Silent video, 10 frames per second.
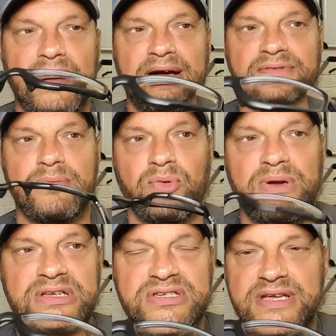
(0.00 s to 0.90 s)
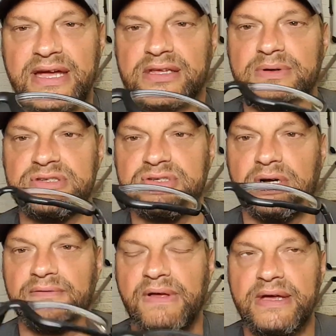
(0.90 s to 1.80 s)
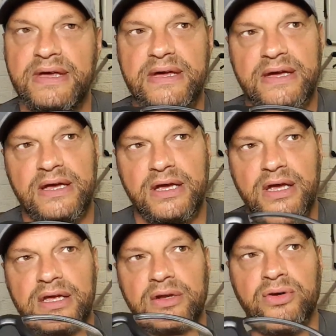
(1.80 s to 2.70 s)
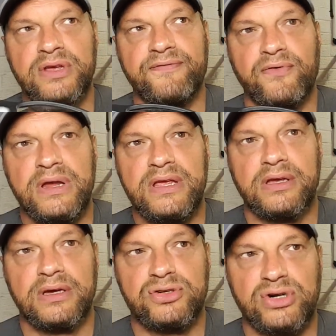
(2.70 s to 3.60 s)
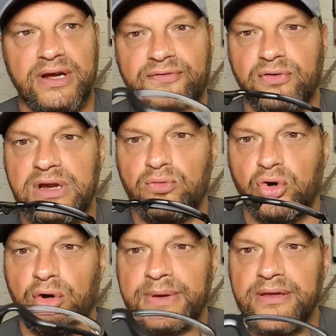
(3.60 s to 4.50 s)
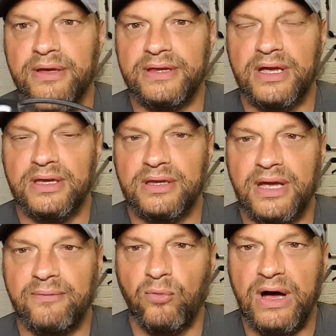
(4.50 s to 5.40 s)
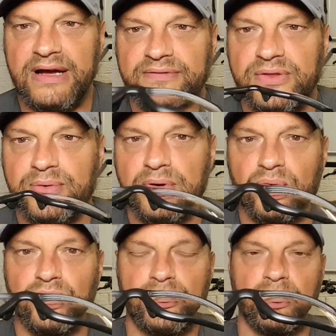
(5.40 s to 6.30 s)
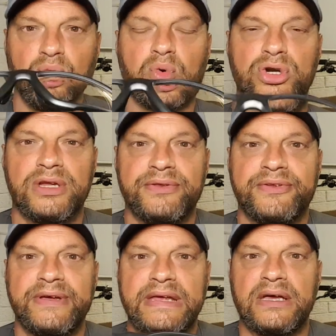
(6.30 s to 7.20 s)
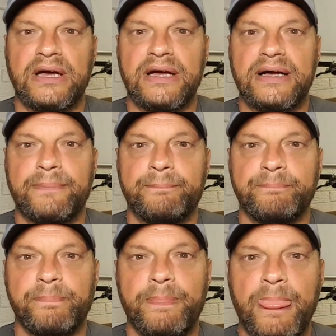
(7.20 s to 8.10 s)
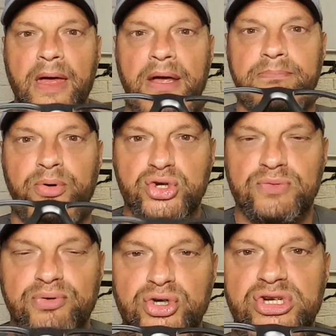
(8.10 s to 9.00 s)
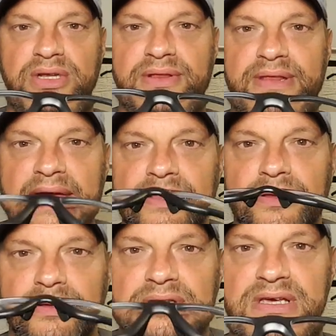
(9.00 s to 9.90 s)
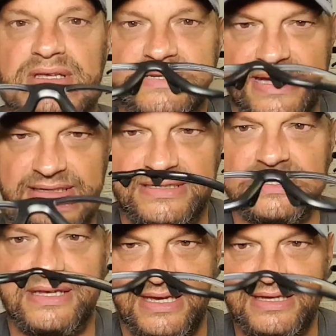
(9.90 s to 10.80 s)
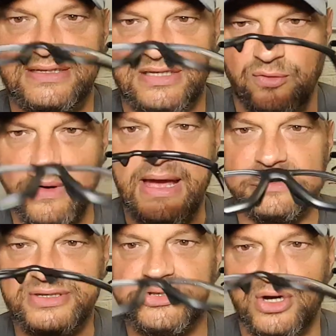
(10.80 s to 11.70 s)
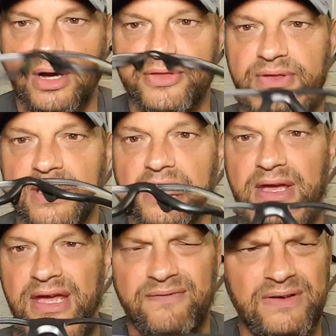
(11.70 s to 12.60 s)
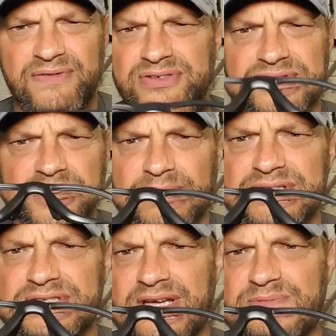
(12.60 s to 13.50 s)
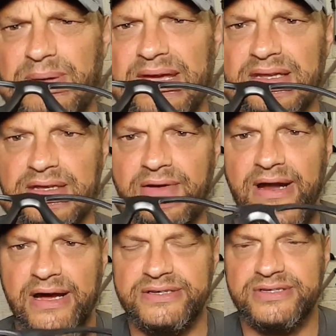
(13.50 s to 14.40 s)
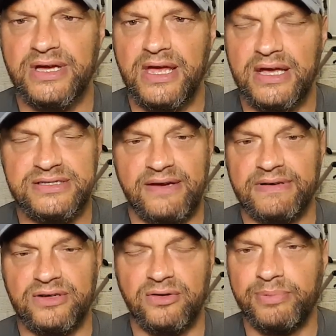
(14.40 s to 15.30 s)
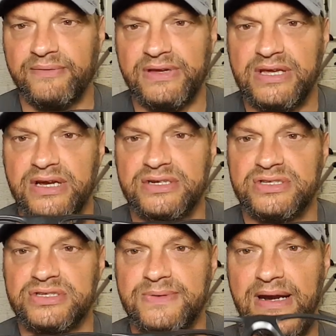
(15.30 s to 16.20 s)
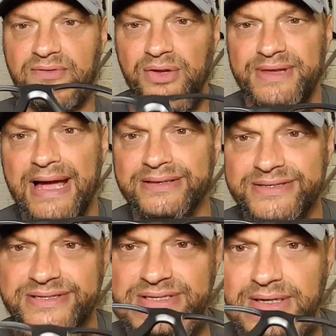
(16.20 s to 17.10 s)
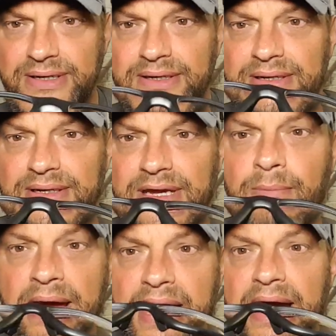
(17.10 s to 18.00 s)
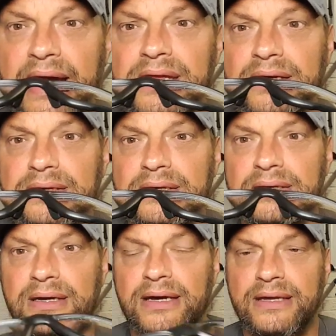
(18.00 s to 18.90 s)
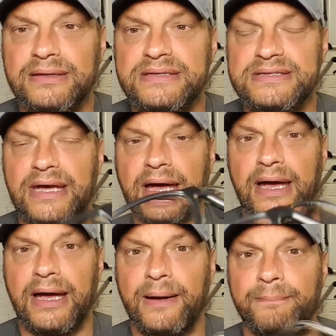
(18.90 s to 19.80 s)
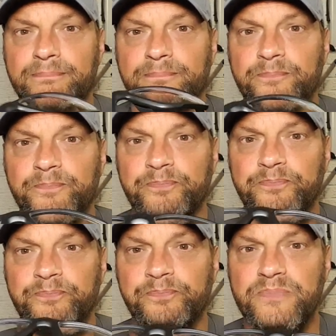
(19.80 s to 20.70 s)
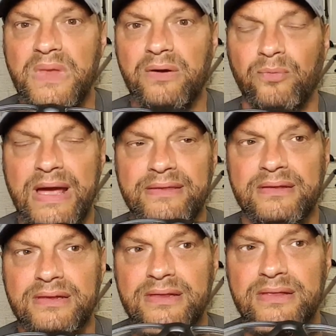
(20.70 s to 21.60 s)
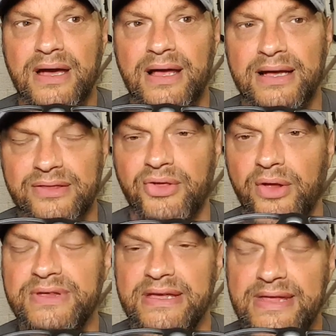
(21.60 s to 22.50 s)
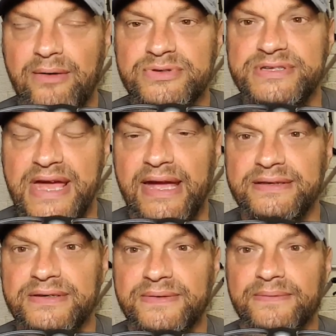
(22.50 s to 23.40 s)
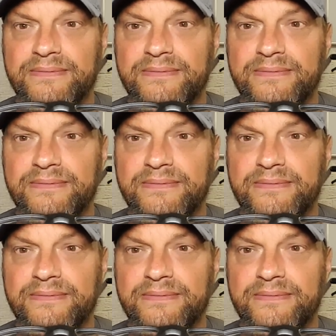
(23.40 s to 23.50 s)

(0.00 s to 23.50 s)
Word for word: what have you. But when you start doing sort of, you know, your free track free roaming and, and, and what have you through through woodland um, and bush brushland, then you tend to need to wear this sort of thing, even if it's to stop insects peeing in your eyes. Because I've had a couple of occasions where I've got gnats in my eye, and um, when I thought the gnat was dead,